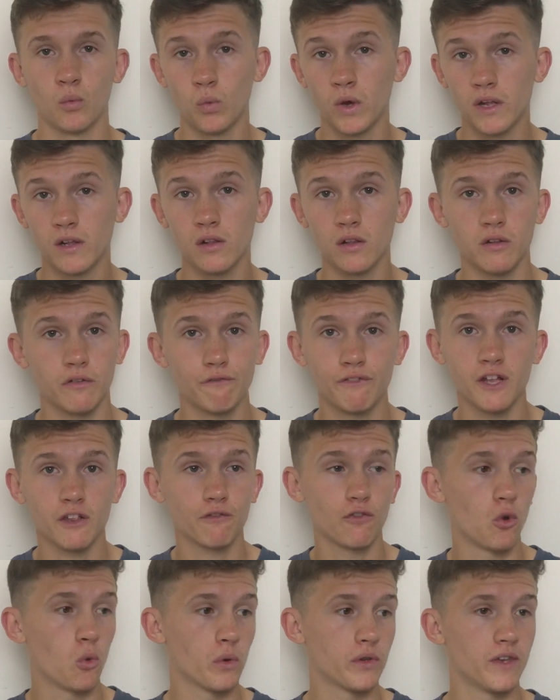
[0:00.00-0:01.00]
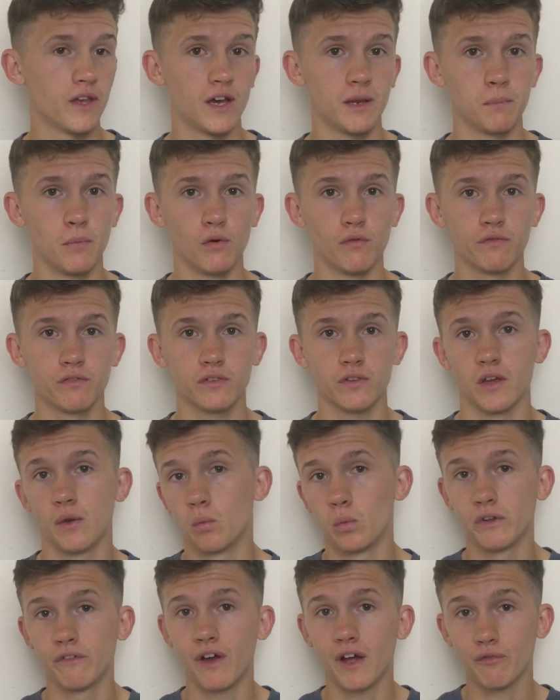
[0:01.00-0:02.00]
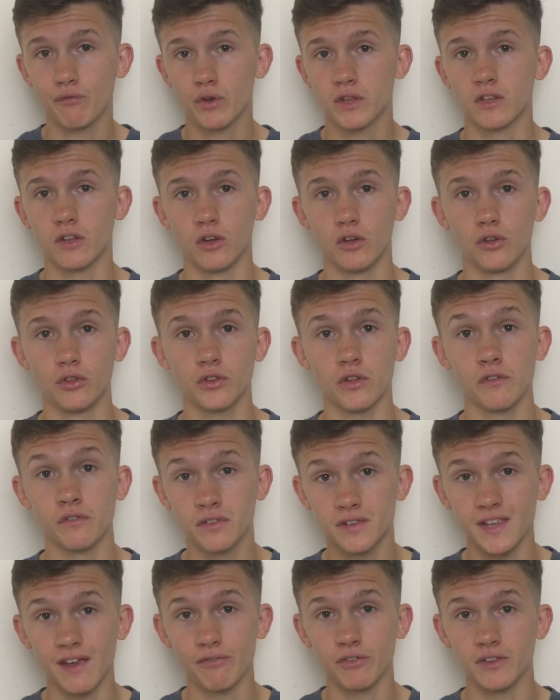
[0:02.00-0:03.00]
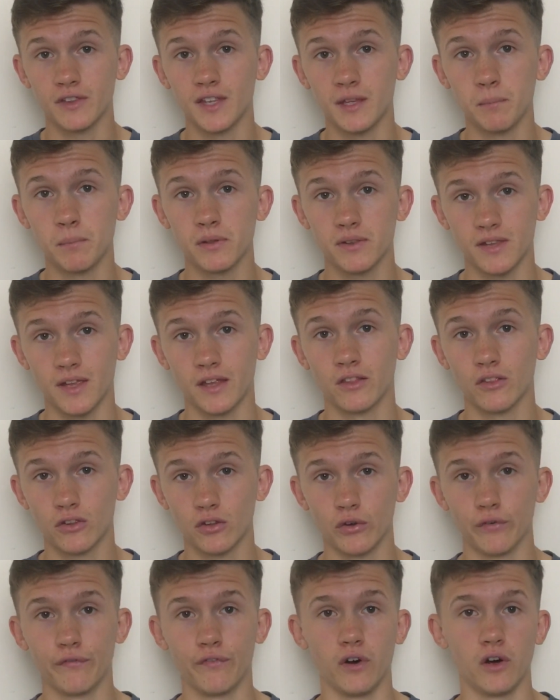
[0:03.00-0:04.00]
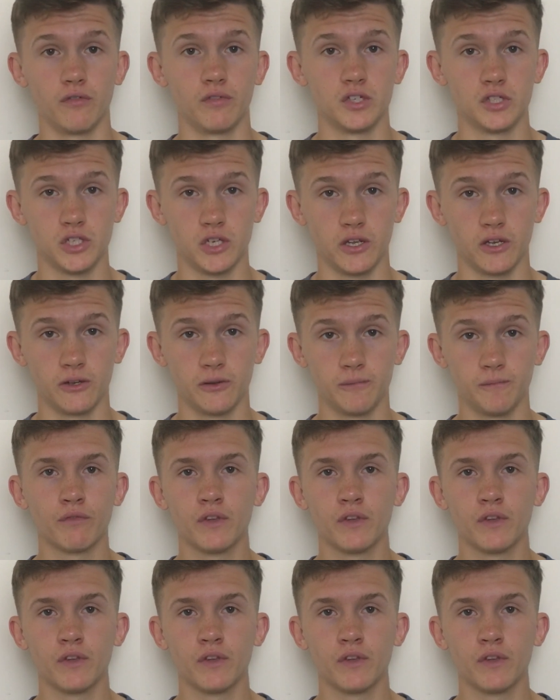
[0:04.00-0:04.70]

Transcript: Well, fast forward 9 months, and we've had returns of 17% so far this year.